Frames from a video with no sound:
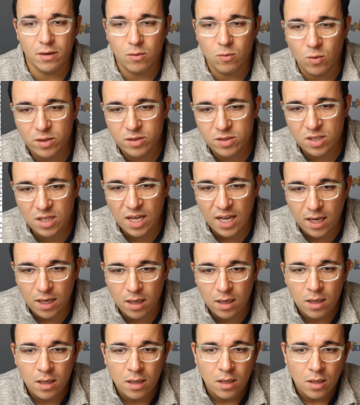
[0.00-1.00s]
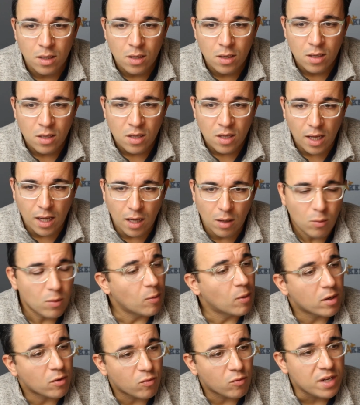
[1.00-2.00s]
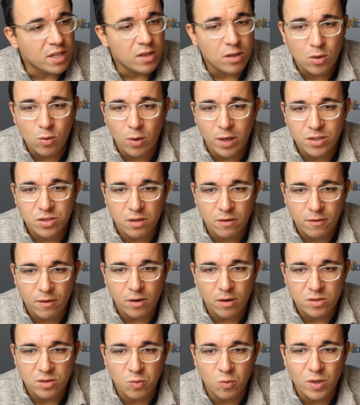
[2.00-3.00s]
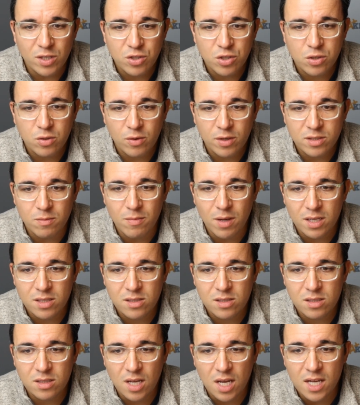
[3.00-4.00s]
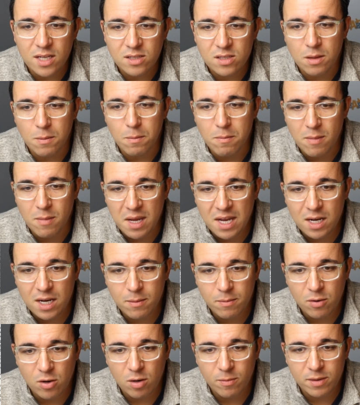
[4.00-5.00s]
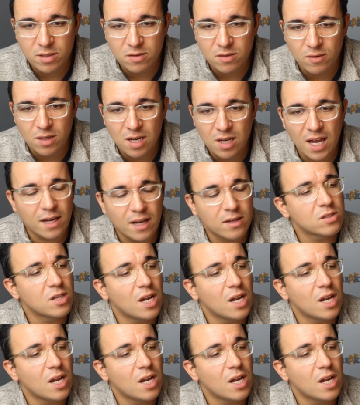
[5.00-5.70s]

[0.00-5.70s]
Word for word: Once again, uh, we want to read the question first. Which choice best states the main purpose of the text?